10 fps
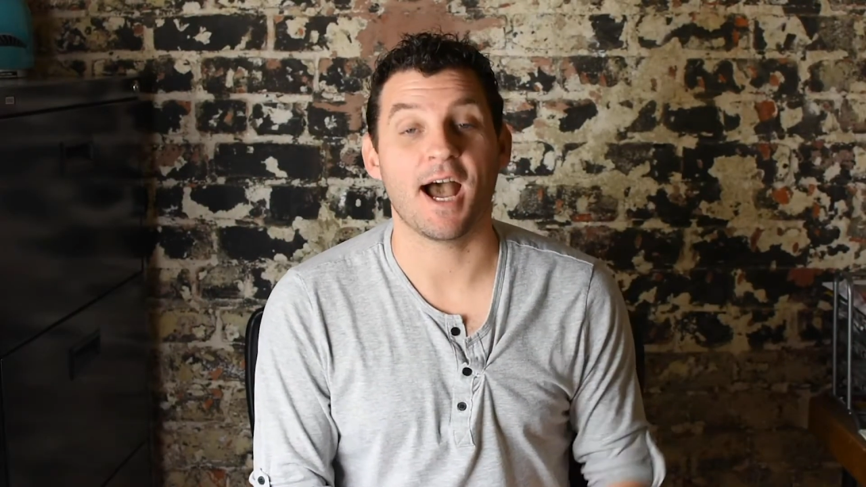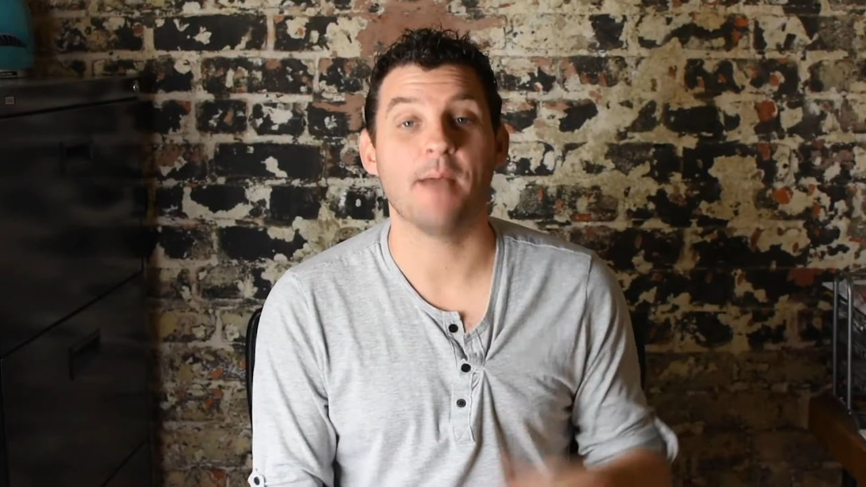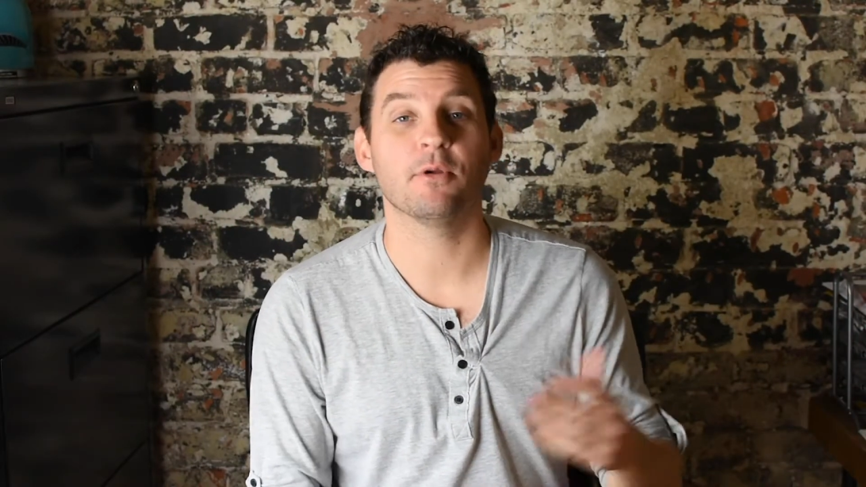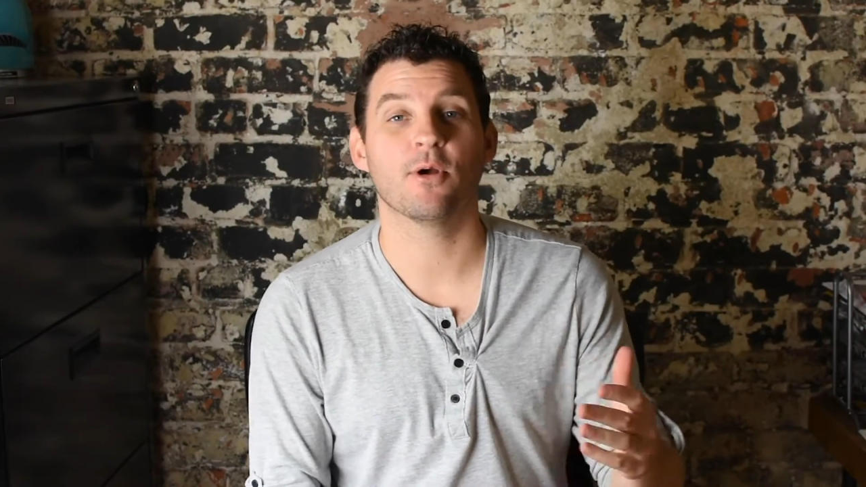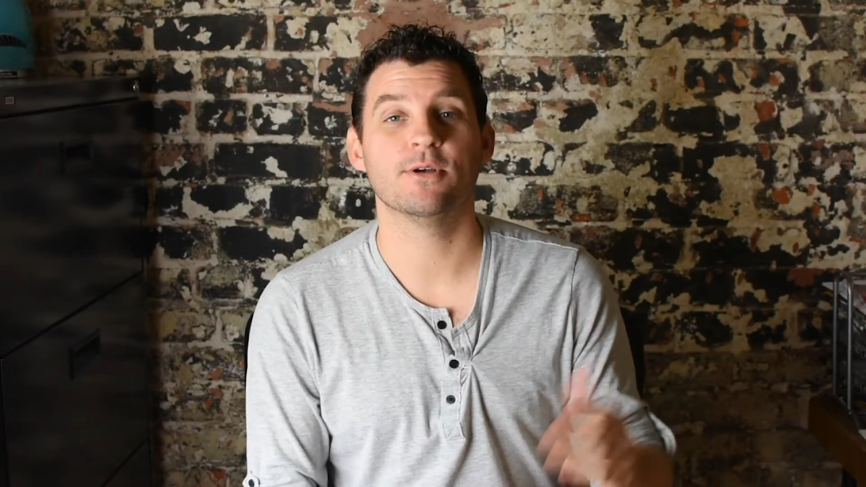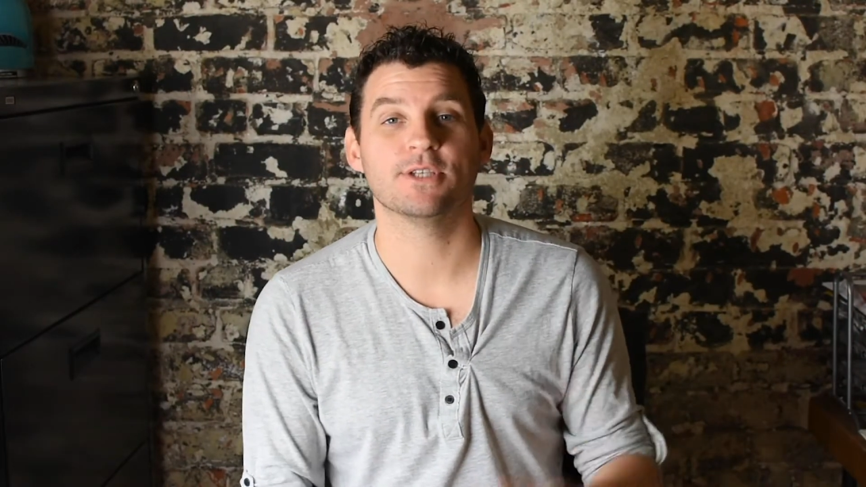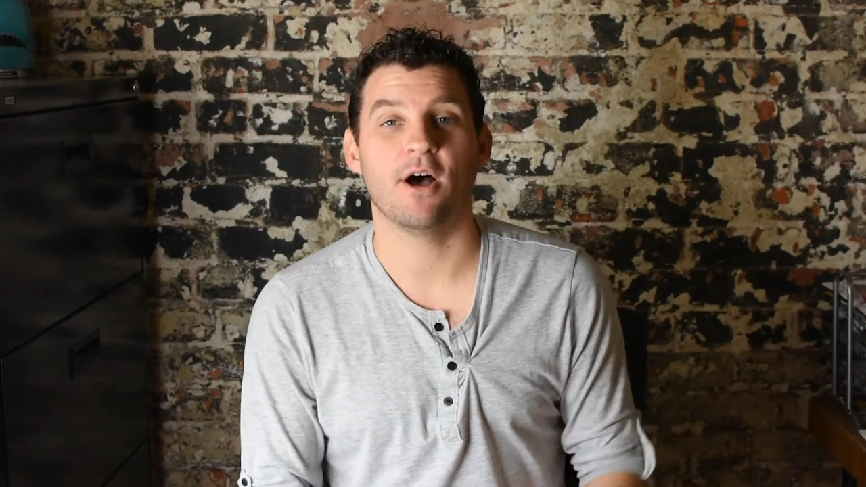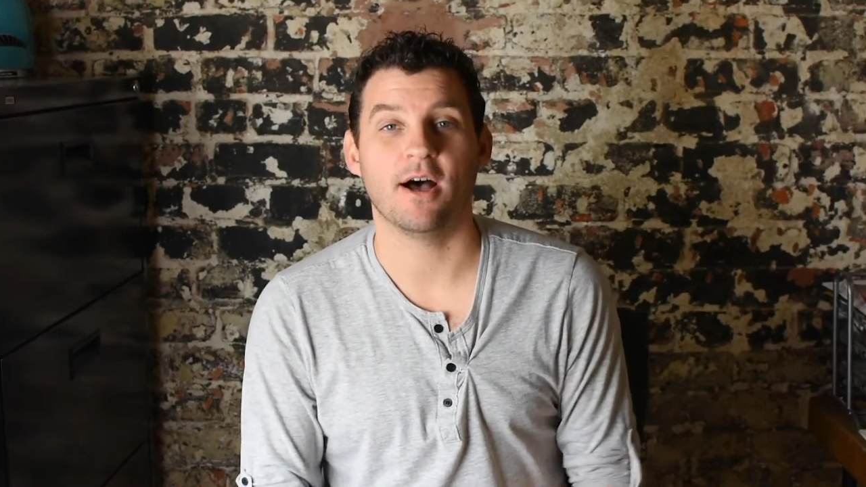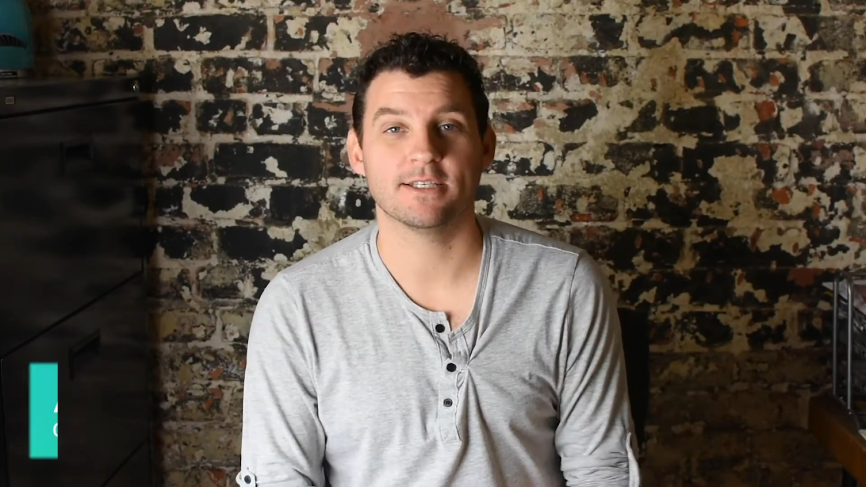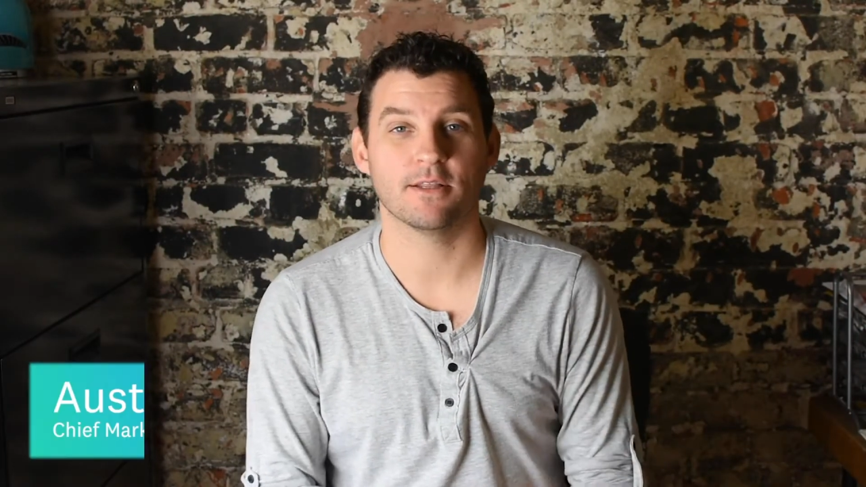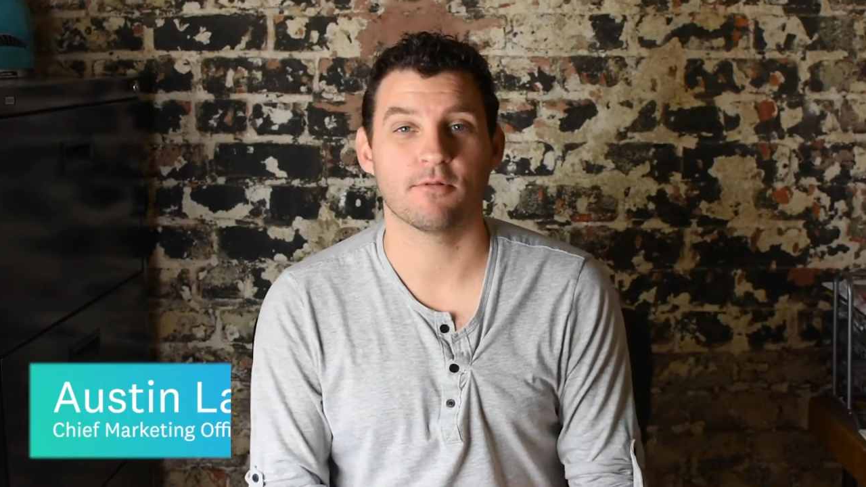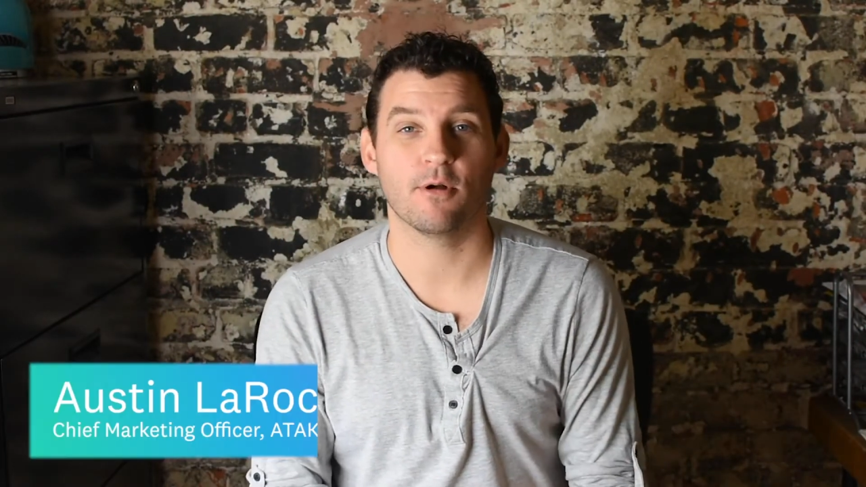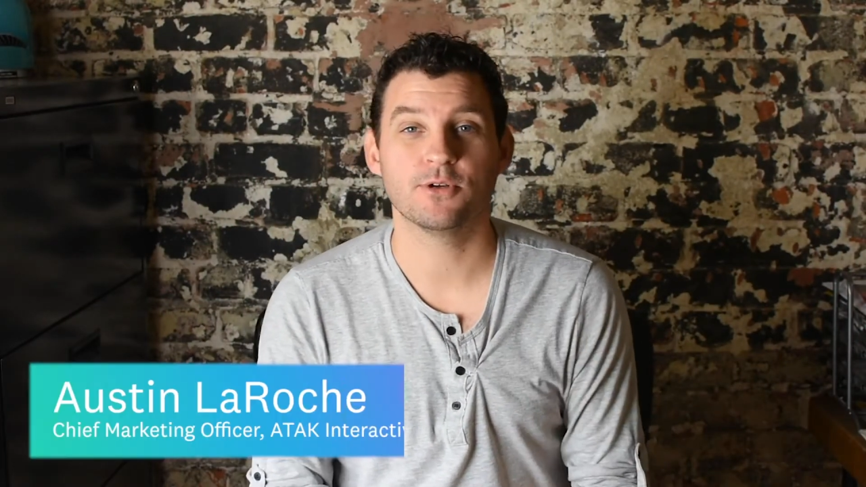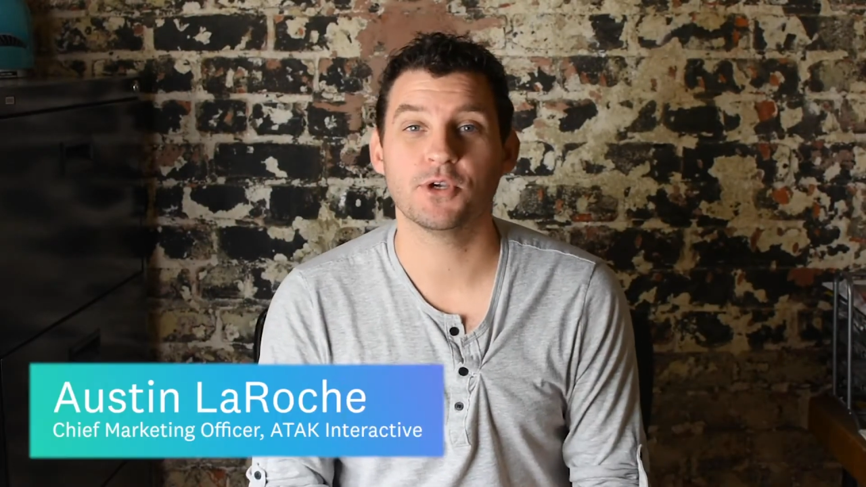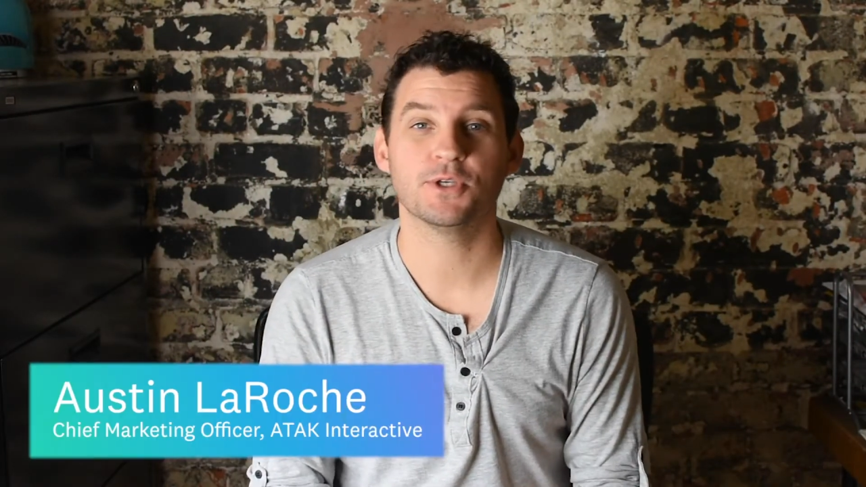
I'm your host, Austin LaRoche,